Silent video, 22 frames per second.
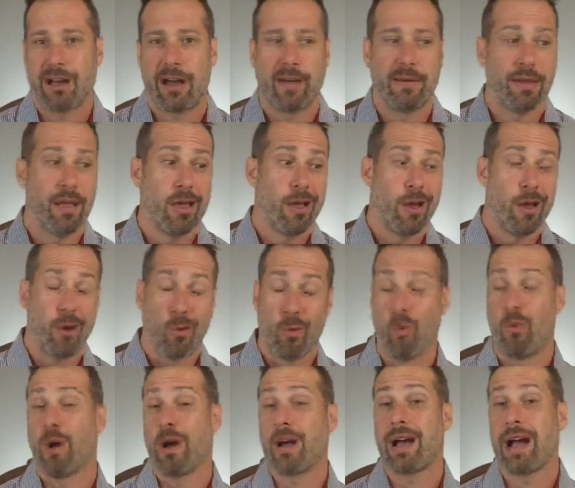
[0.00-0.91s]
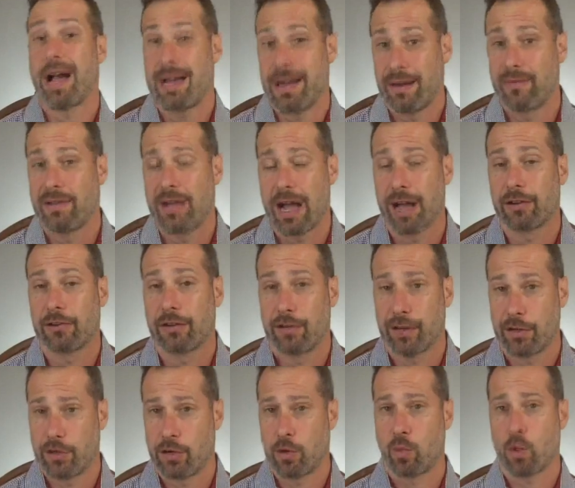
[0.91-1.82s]
on what kind of doctor
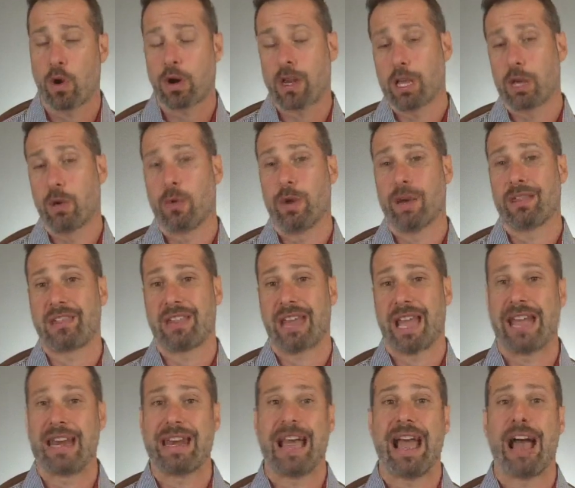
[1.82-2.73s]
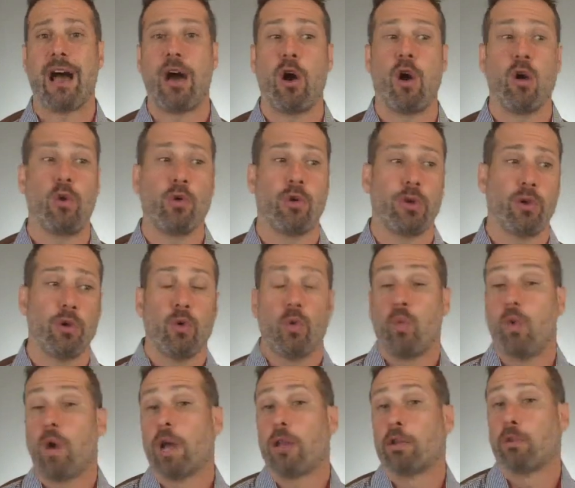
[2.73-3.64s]
that you're working with and how you
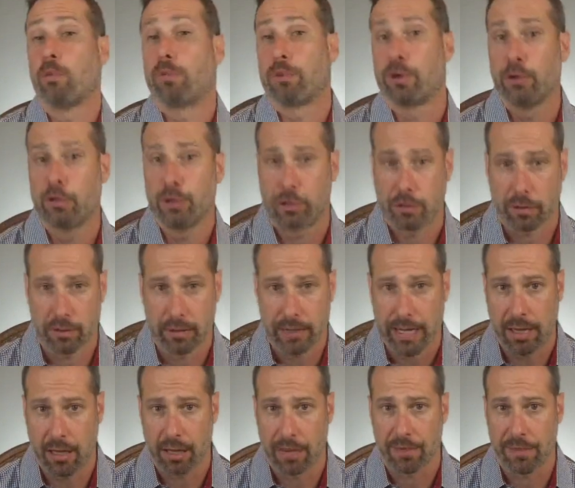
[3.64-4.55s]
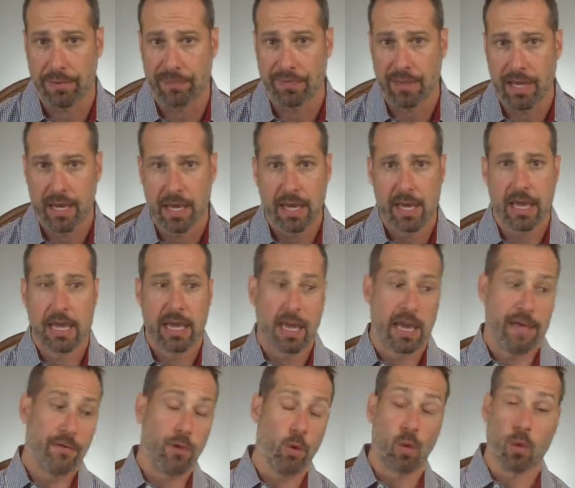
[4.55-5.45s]
want to approach your own health.
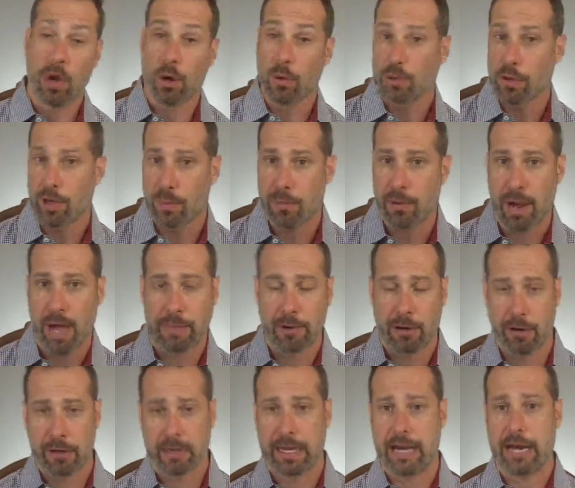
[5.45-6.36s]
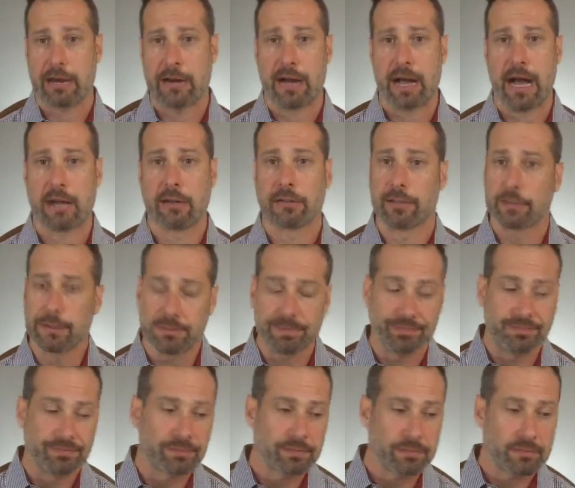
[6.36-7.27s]
If you work with your primary care doctor,